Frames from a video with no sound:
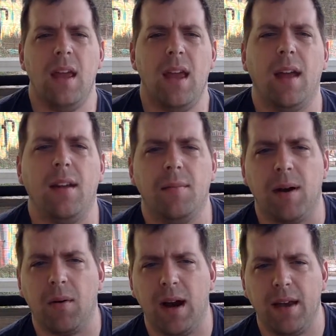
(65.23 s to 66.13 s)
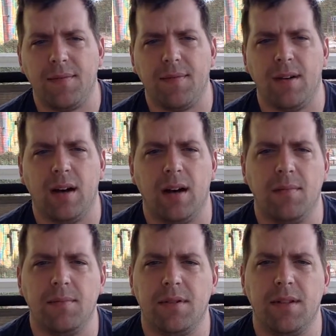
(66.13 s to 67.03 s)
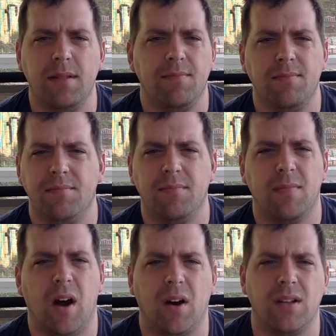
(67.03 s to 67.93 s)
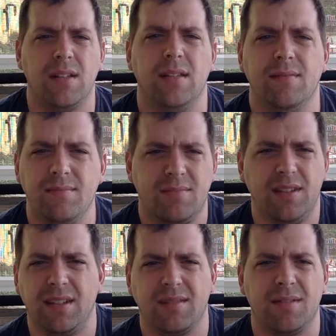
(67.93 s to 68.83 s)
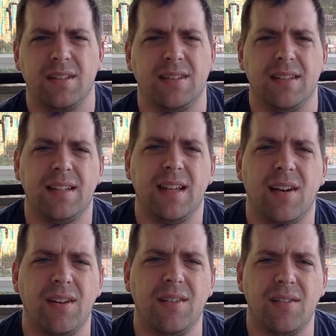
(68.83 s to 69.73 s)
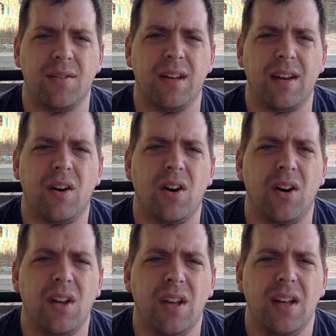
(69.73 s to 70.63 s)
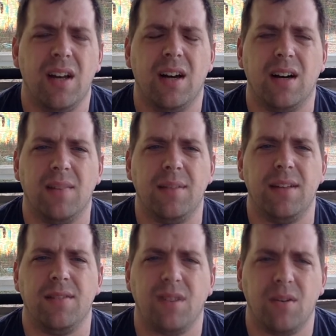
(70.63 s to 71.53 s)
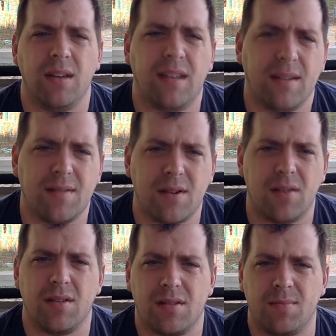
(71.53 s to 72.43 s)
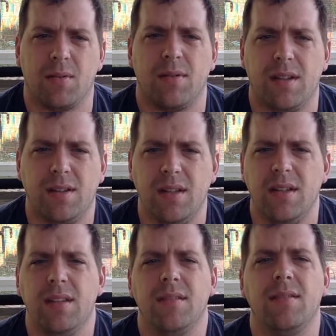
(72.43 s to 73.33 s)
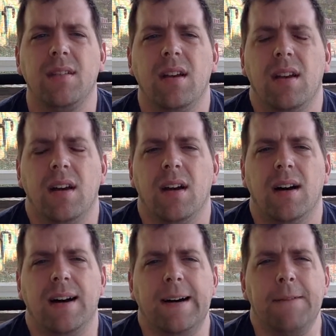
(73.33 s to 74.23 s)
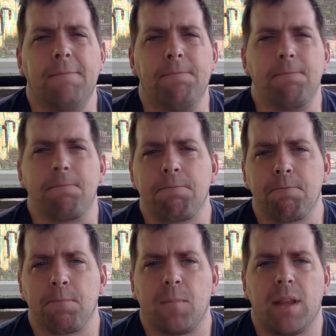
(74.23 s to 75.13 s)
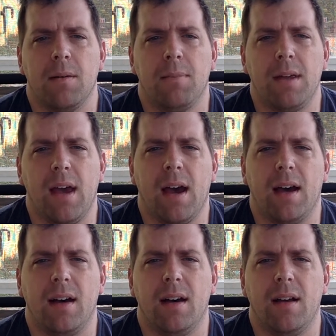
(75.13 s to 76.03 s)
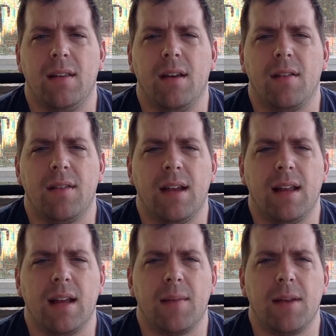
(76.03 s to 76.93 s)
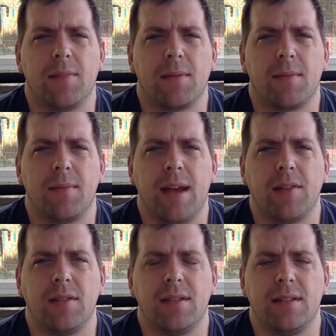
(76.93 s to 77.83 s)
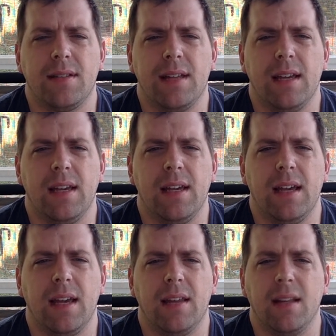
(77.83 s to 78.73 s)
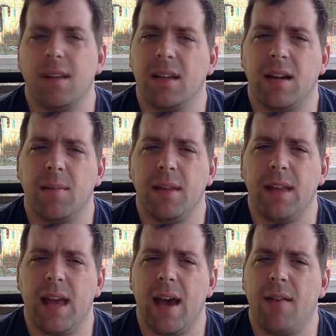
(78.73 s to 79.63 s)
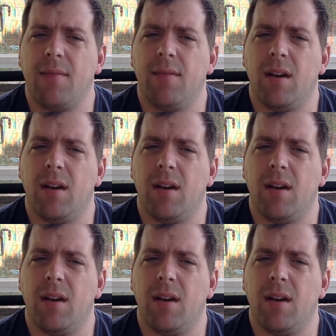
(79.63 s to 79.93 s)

And my wife, she doesn't really sink down into it at all. And so it gives her the support that she needs. But the other thing I like about the Purple Mattress is the company they have